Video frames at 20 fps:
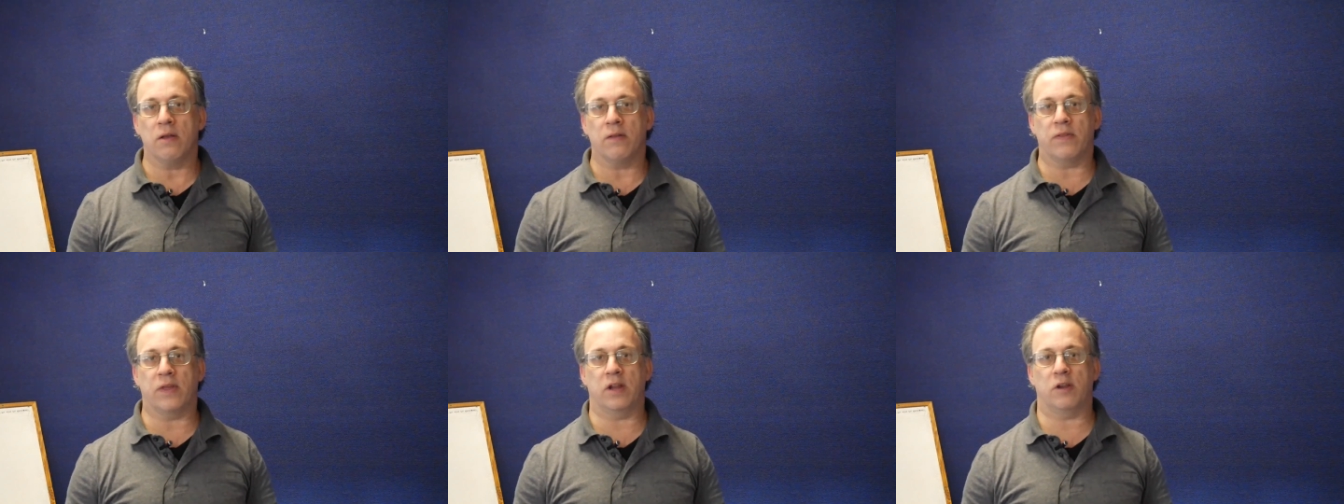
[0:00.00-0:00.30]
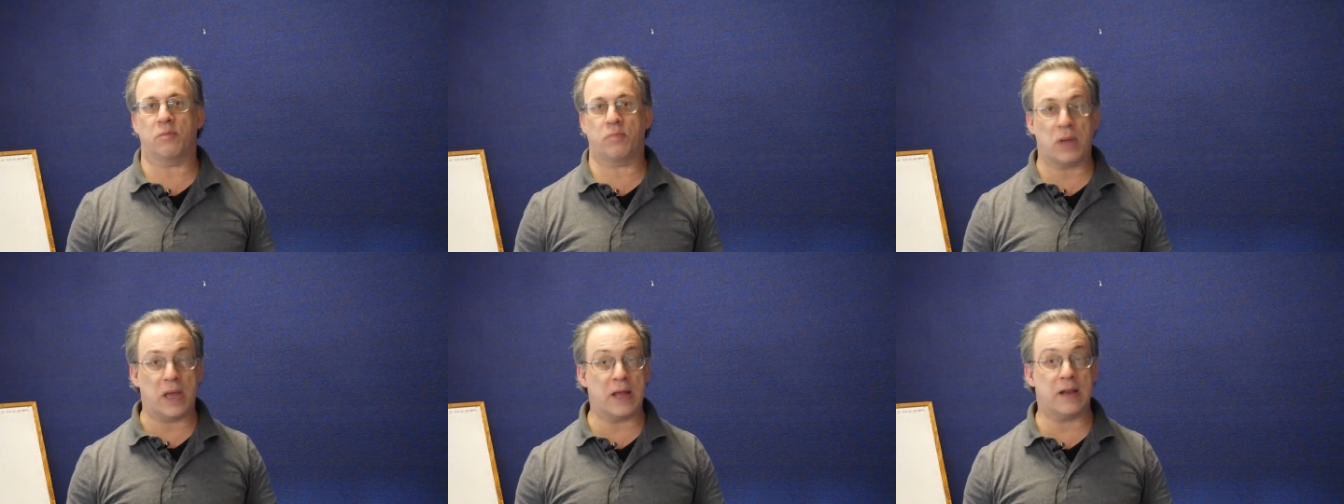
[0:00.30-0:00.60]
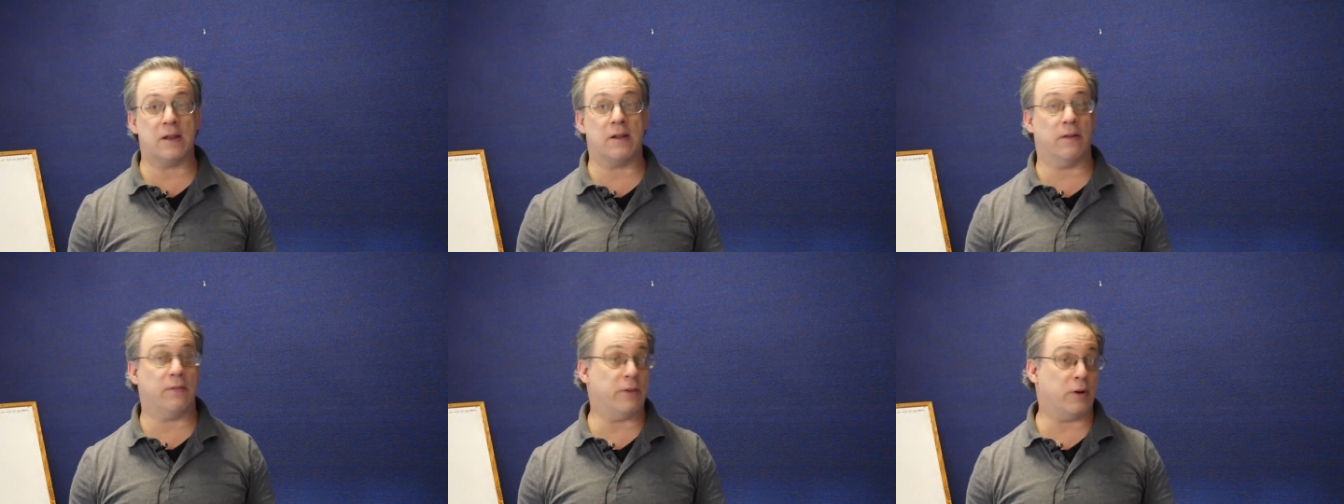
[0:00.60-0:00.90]
They
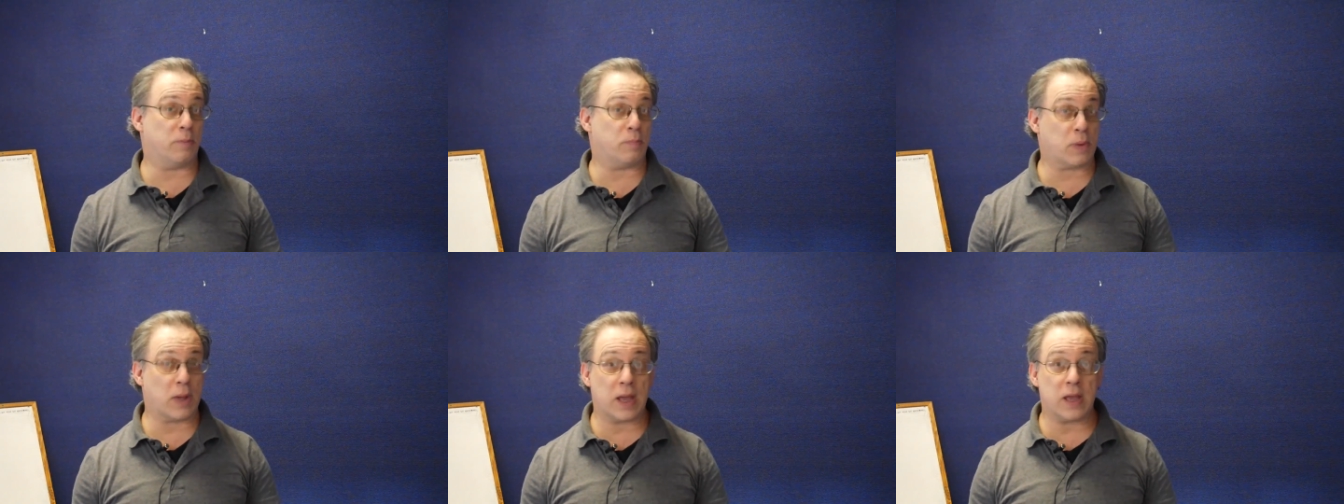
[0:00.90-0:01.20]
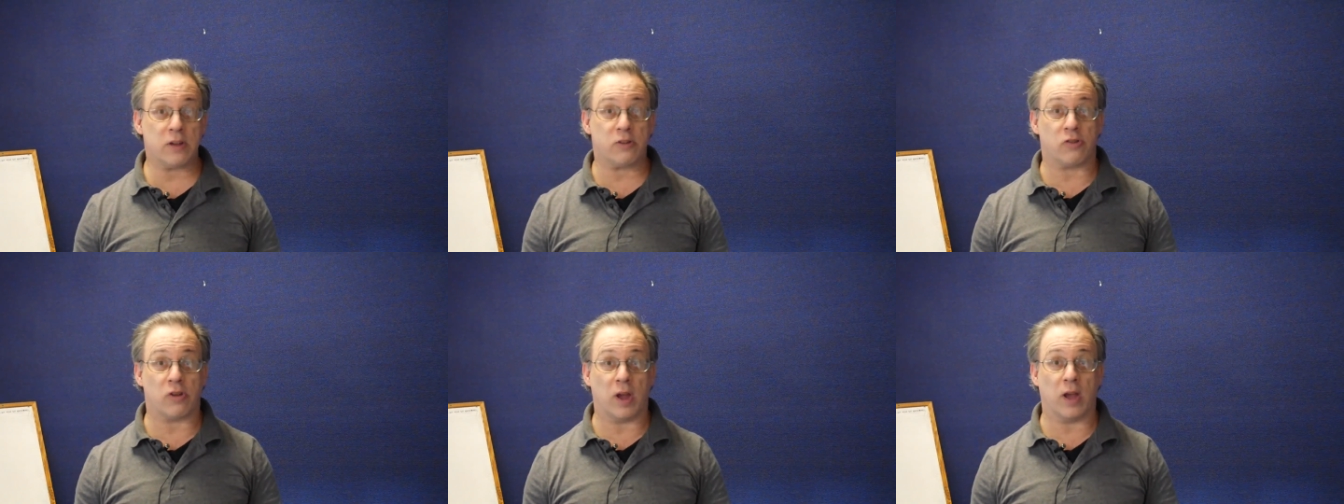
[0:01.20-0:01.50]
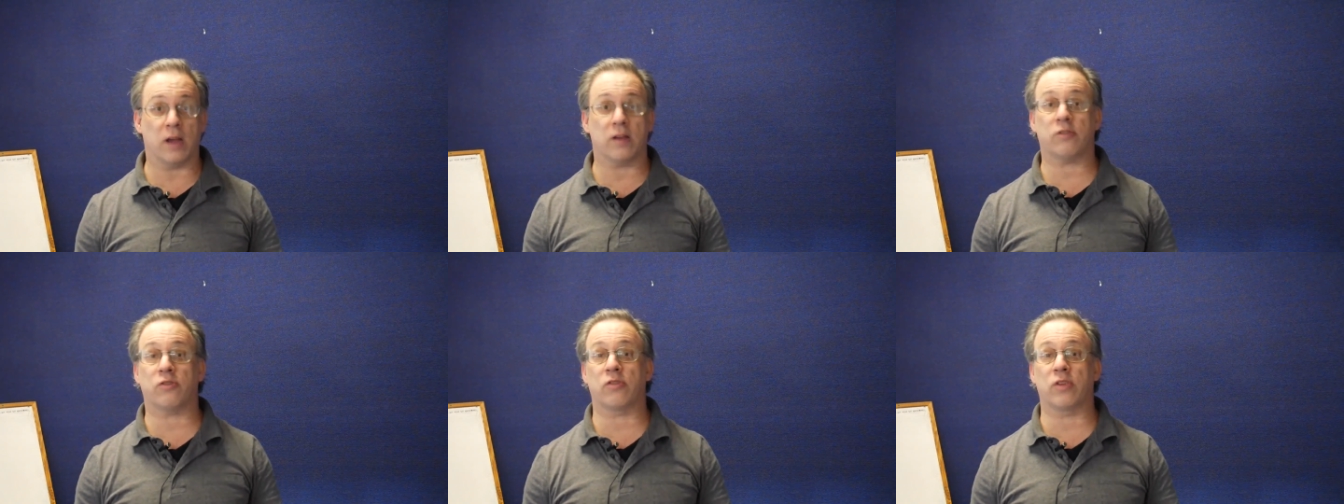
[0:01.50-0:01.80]
depend on their
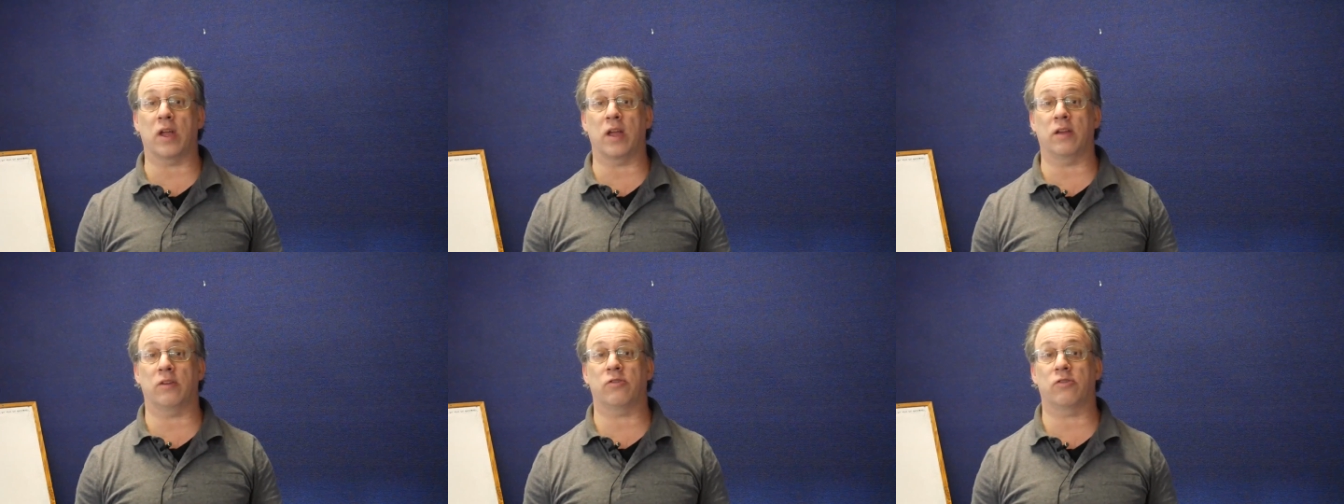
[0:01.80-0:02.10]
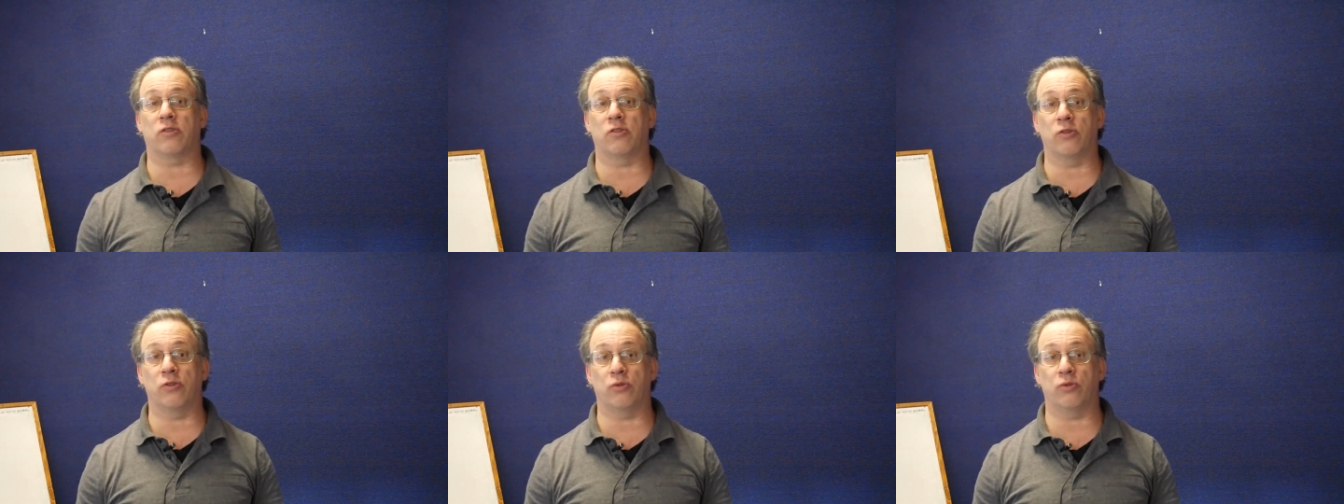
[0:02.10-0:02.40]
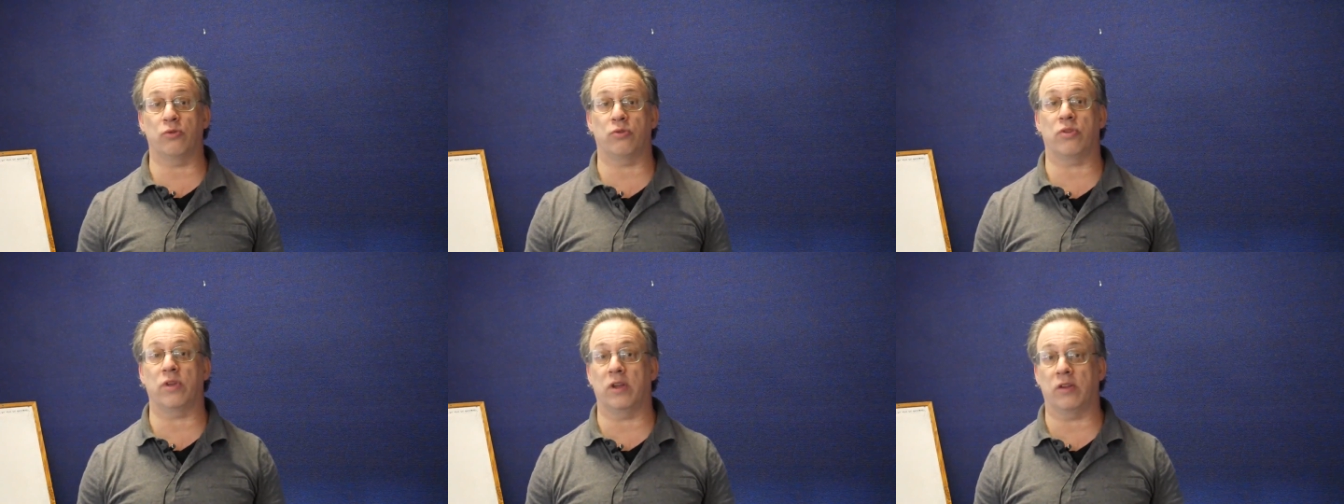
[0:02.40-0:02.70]
paychecks thanks
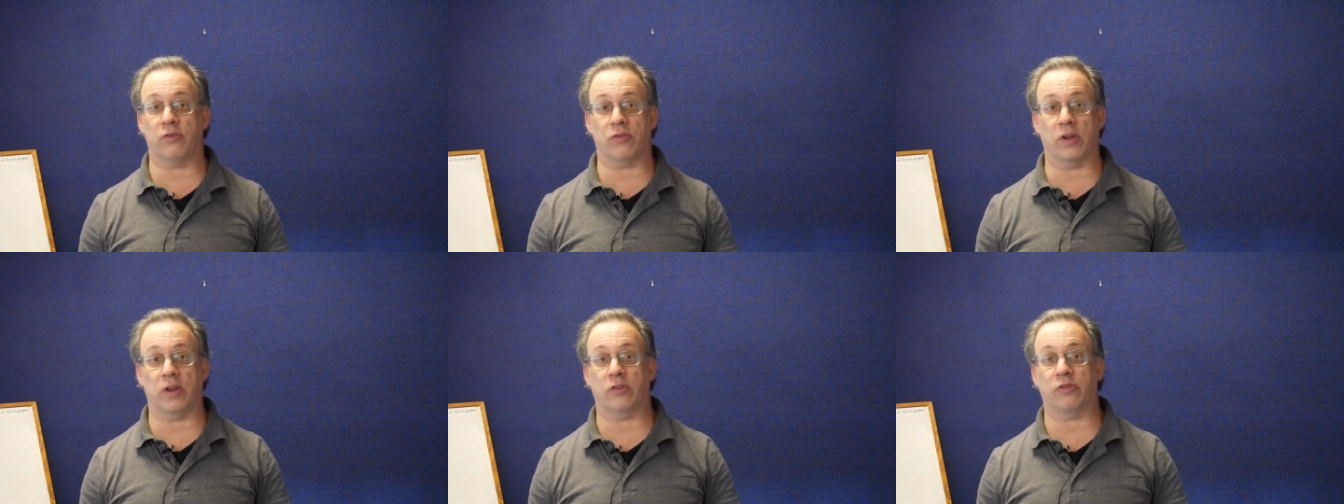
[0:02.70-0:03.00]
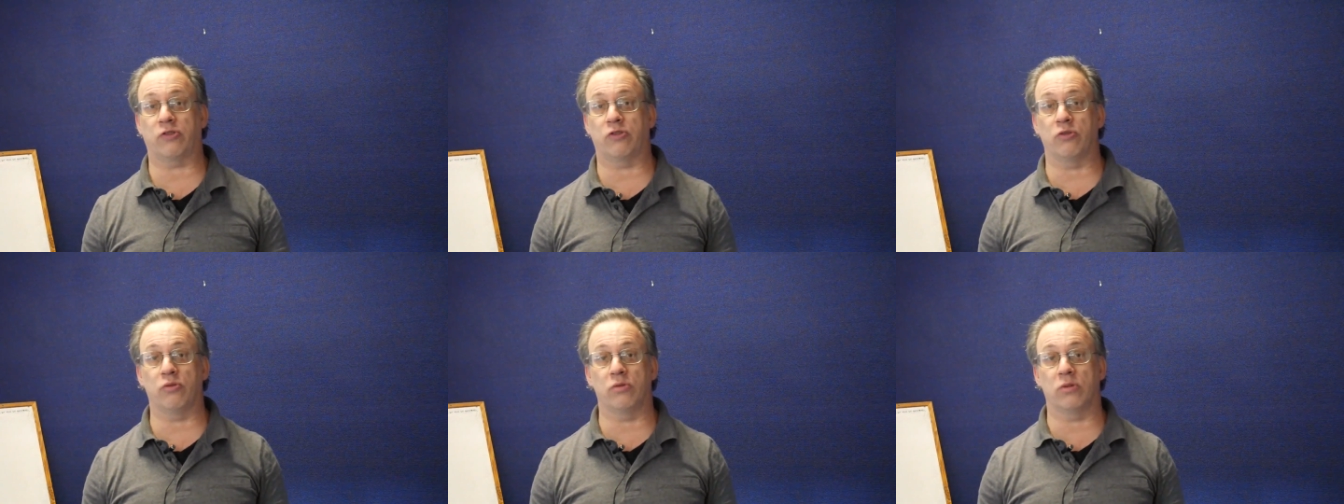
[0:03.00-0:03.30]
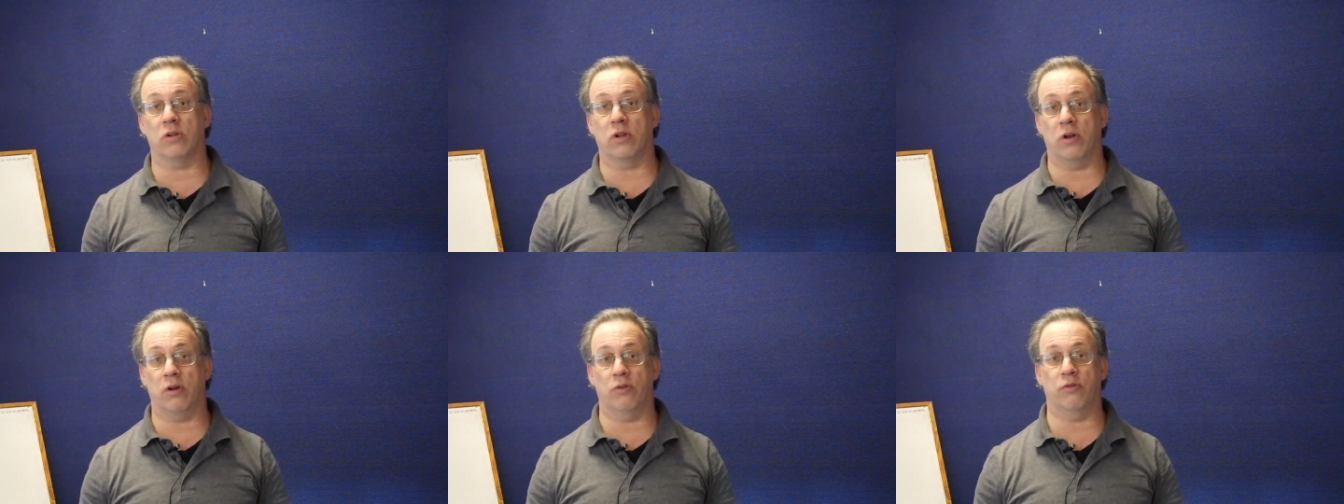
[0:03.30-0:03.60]
to things like
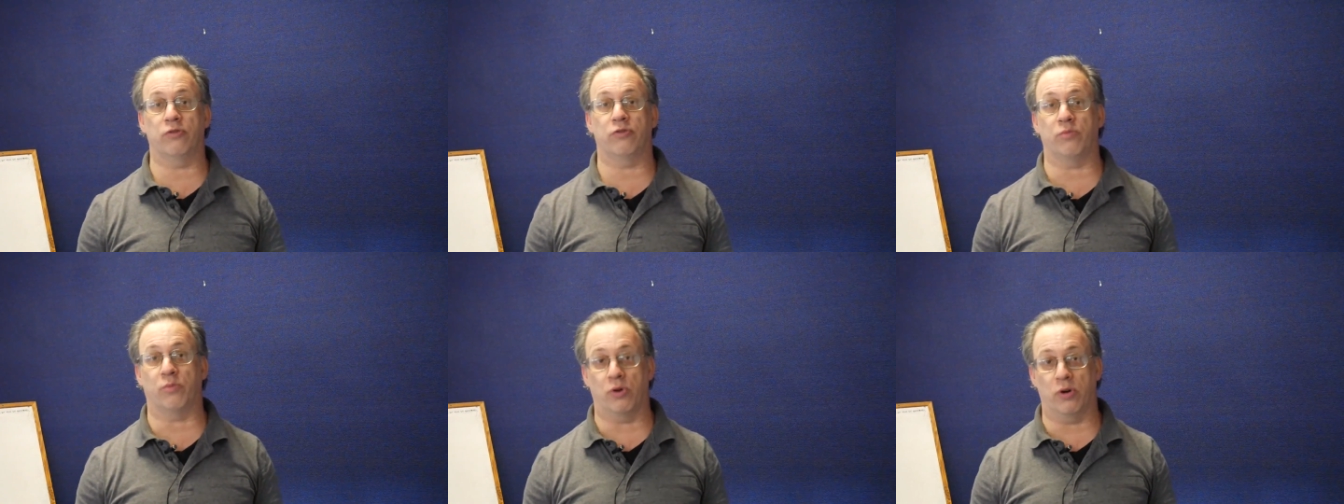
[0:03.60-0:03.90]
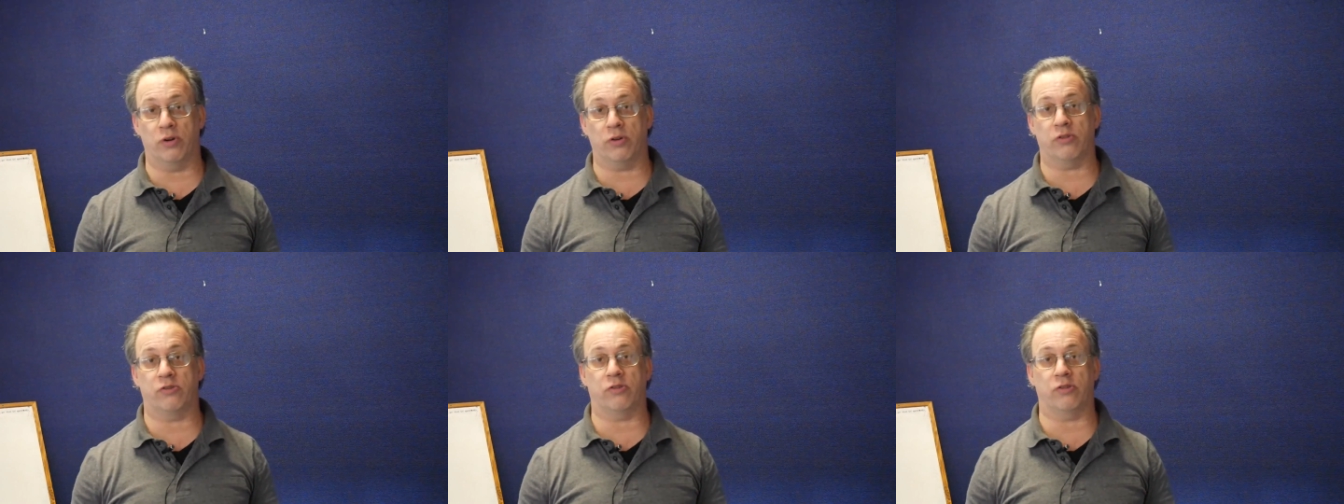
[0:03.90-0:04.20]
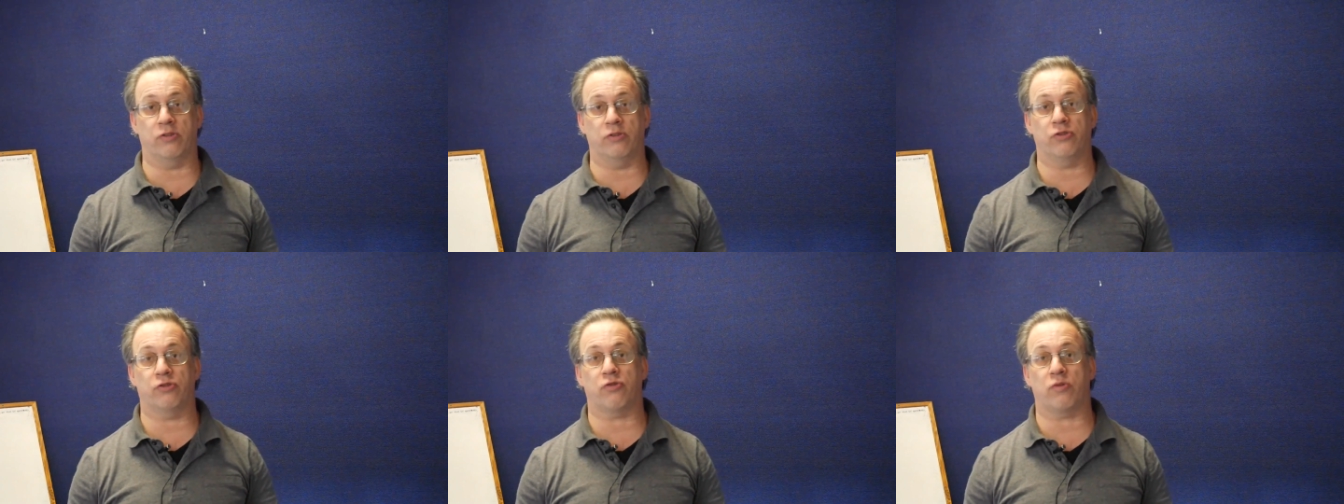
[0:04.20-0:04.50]
student loans, mortgages,